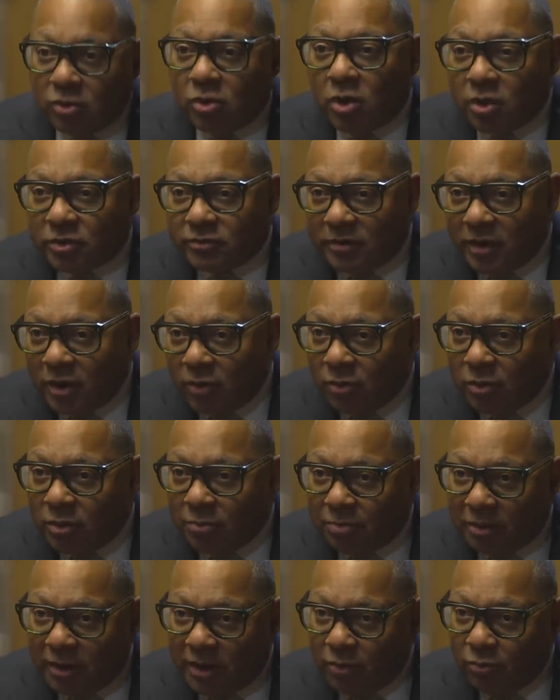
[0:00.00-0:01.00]
Clark Terry
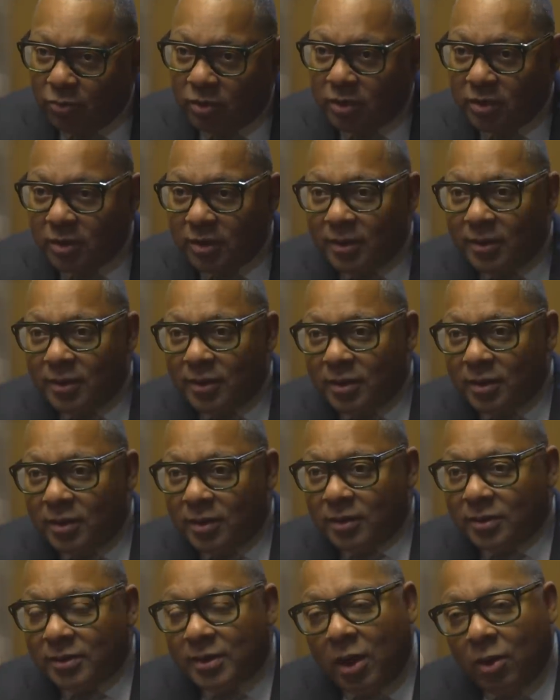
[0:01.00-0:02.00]
played with
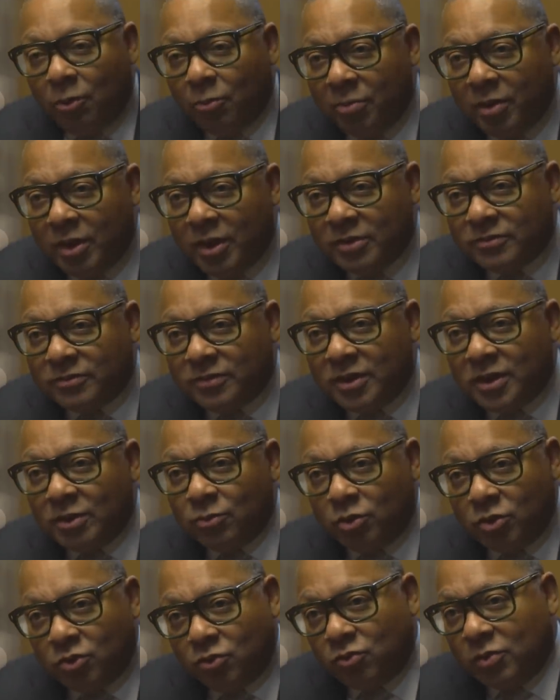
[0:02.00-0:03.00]
Count Basie
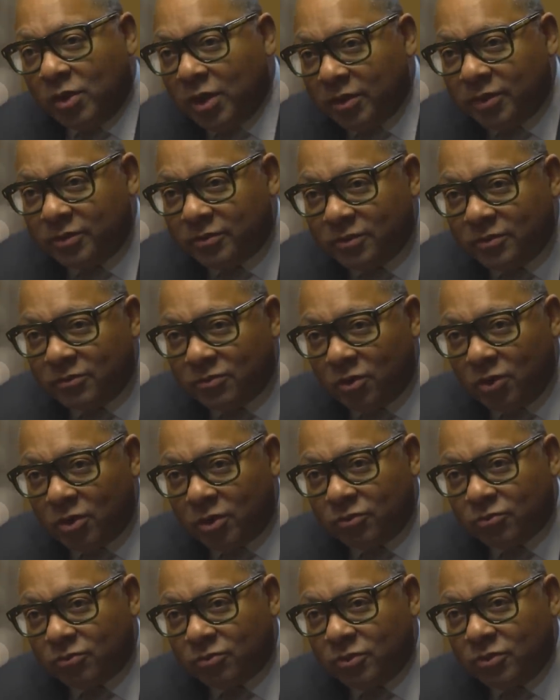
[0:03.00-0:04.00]
and with Duke Ellington's
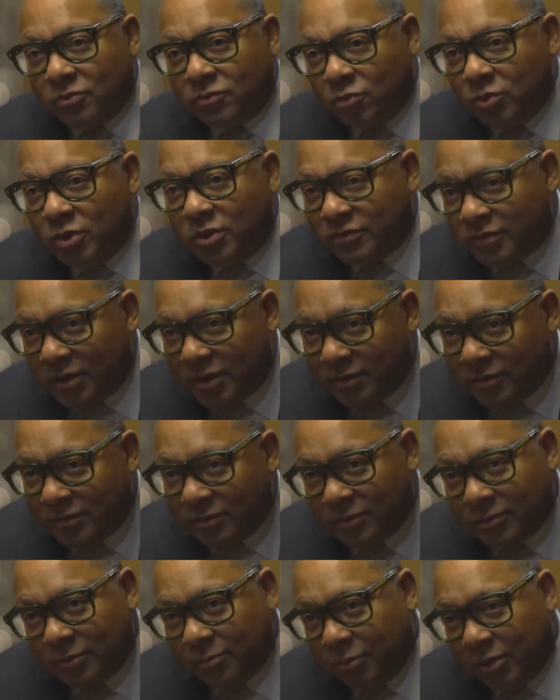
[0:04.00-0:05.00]
orchestra. Sweets
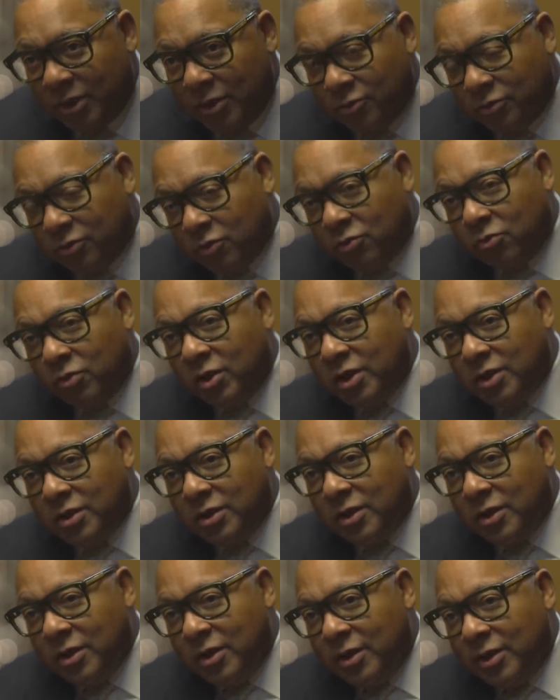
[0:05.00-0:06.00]
Edison played with the great
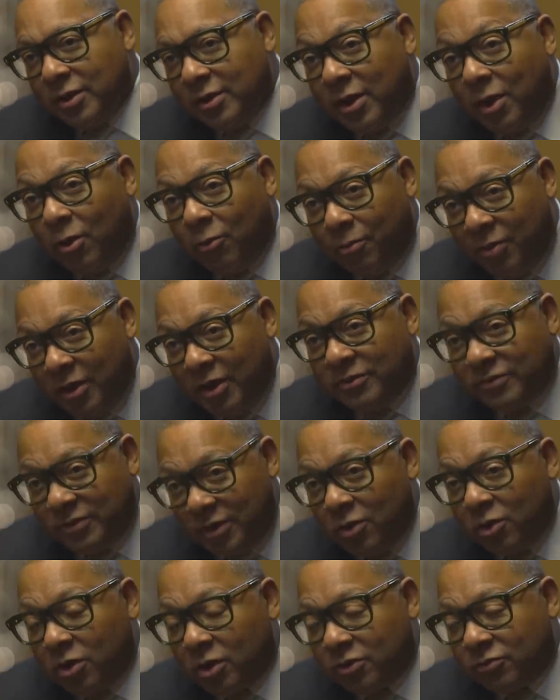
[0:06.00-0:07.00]
Count
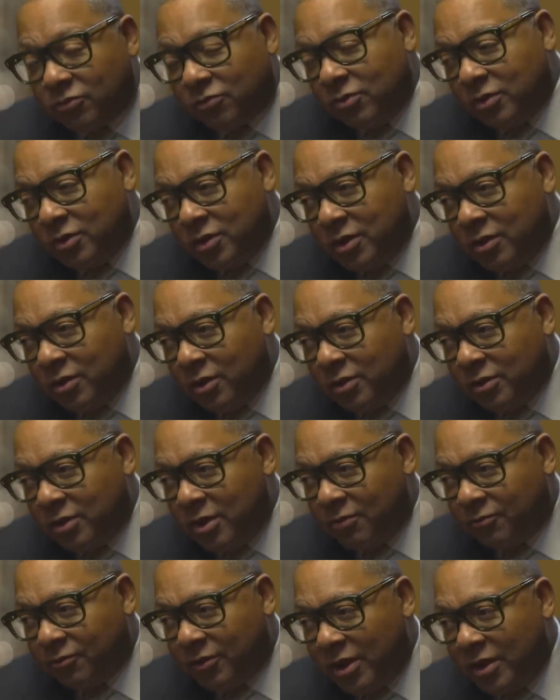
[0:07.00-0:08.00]
Basie orchestra that uh,
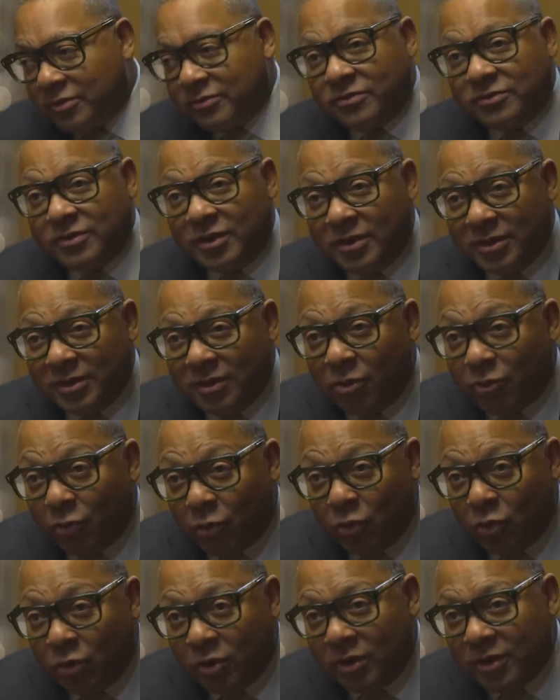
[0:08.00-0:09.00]
left Kansas City in the
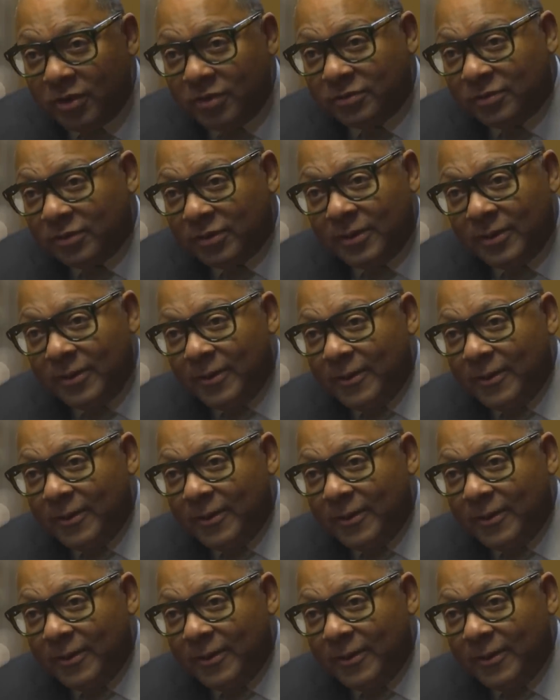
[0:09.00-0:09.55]
30s,